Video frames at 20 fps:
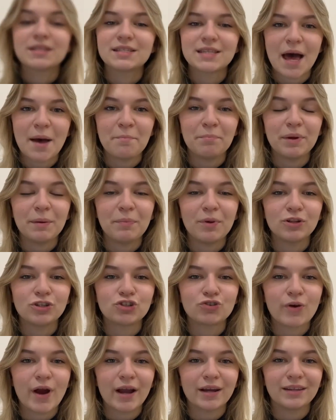Some people
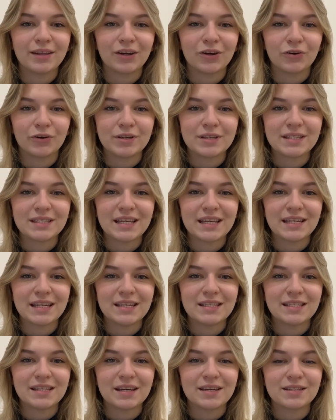track the current
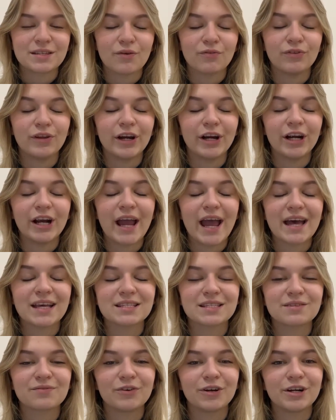statistics of their
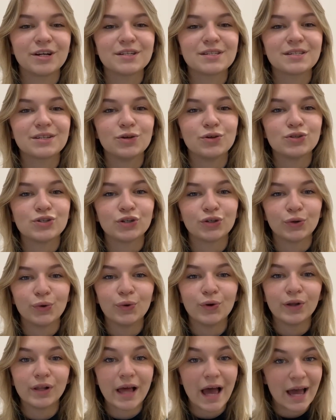answers using
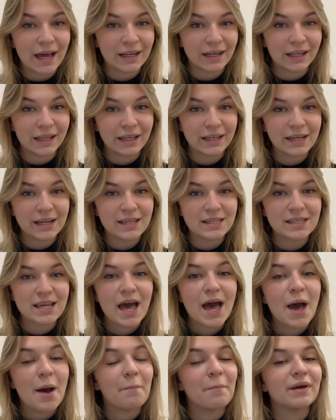Google Analytics,
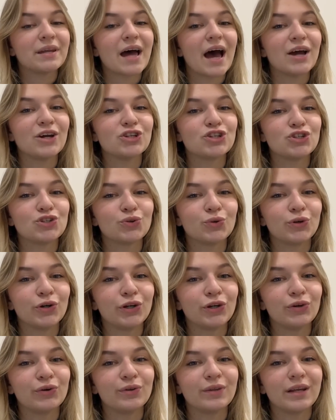but I assure
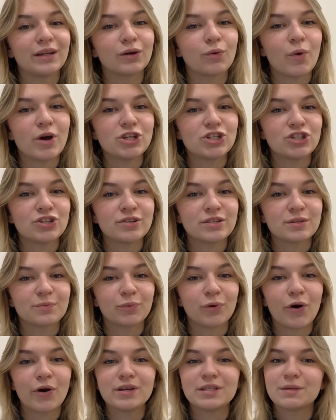you that Questions
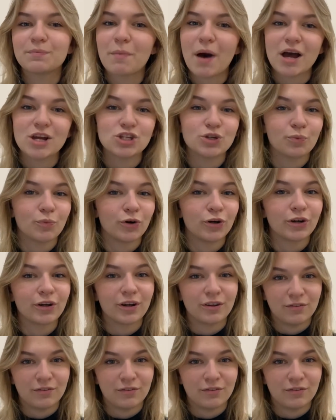Pro is much more